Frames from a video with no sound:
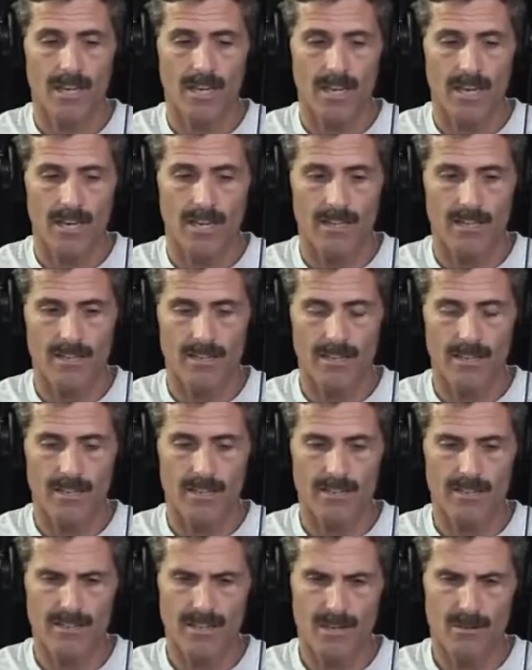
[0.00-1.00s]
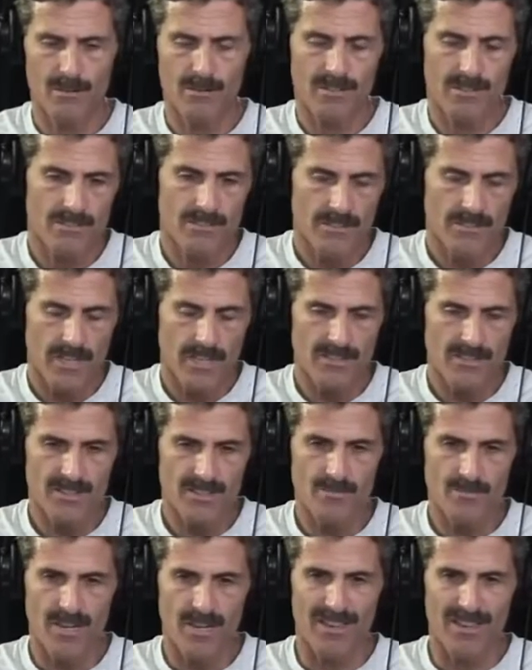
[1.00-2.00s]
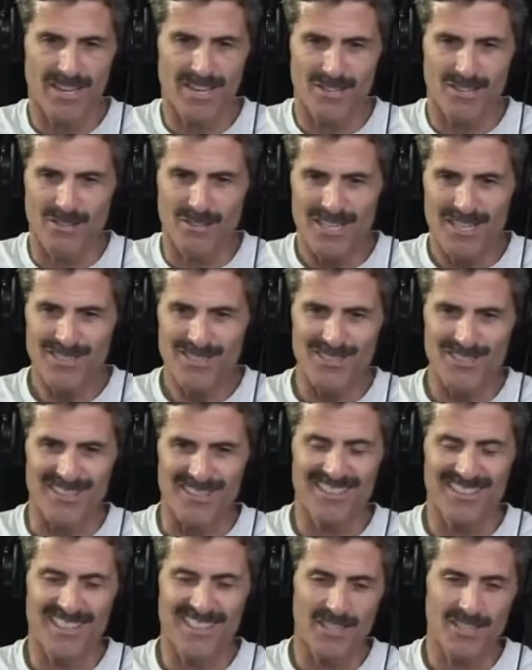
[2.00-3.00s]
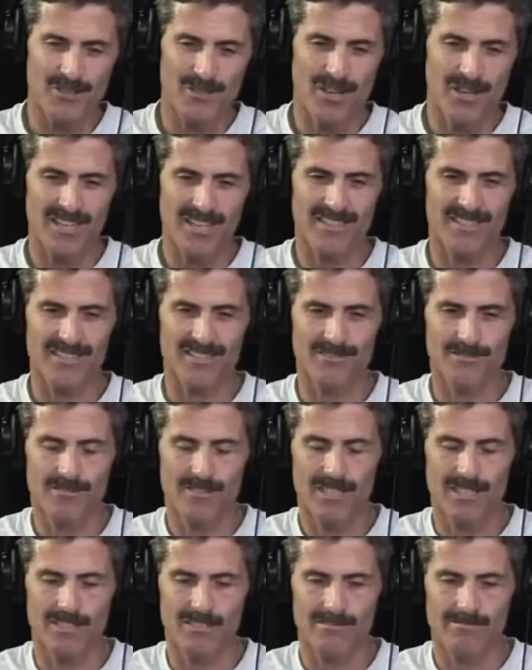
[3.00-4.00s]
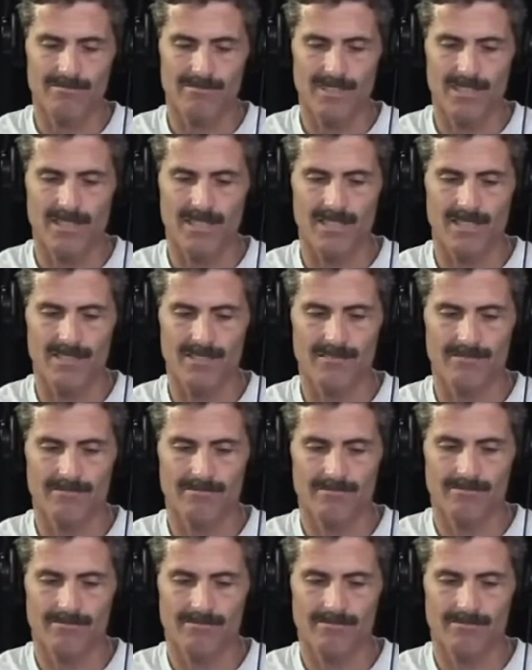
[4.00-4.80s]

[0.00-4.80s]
And, you know, I was incensed by that question, and I tried to, you know,